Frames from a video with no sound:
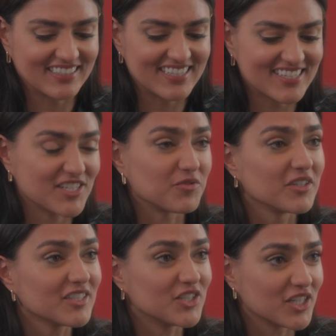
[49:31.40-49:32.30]
this is
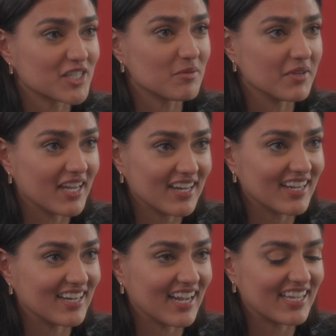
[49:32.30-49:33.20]
really just the beginning,
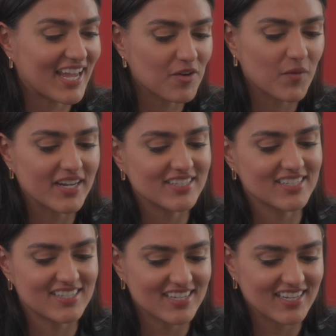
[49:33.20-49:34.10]
and I can't wait to
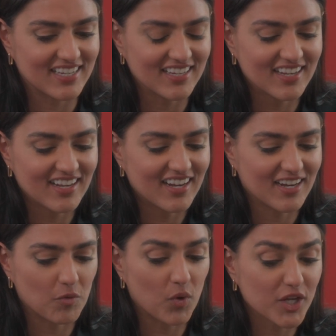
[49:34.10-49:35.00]
see
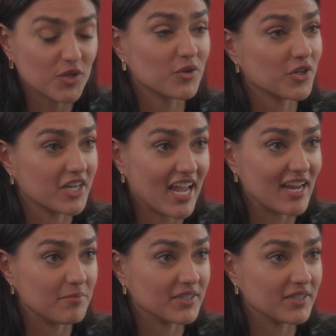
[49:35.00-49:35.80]
what you create.